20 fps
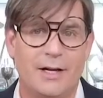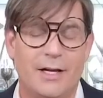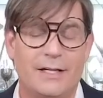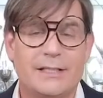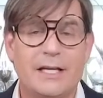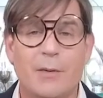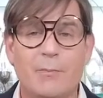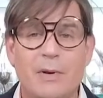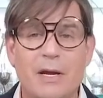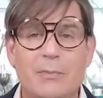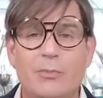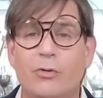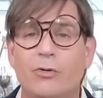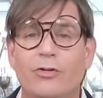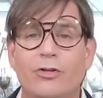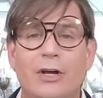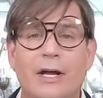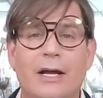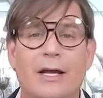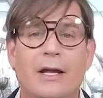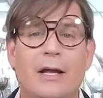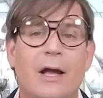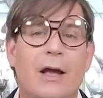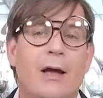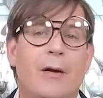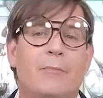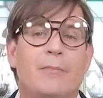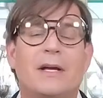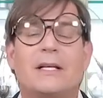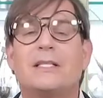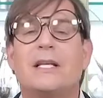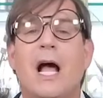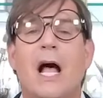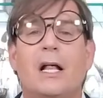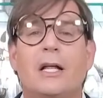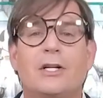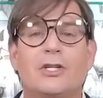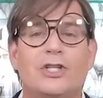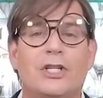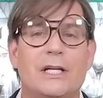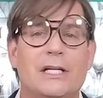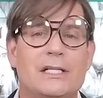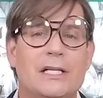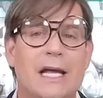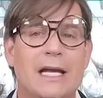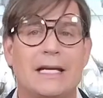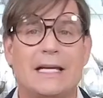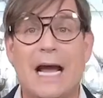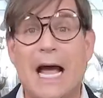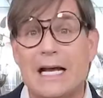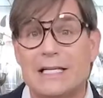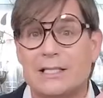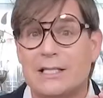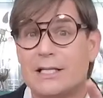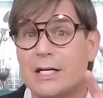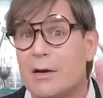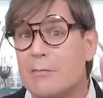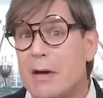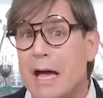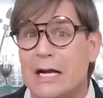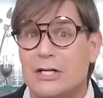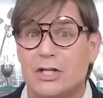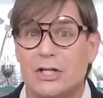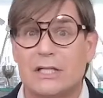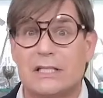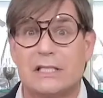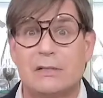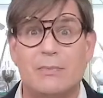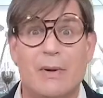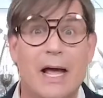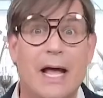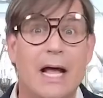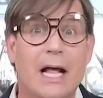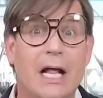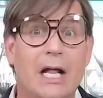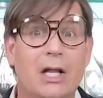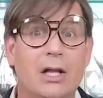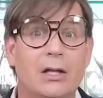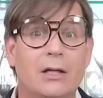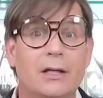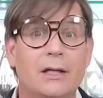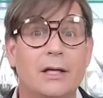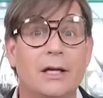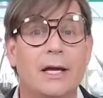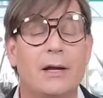Some people think mixology is like casting a magic spell.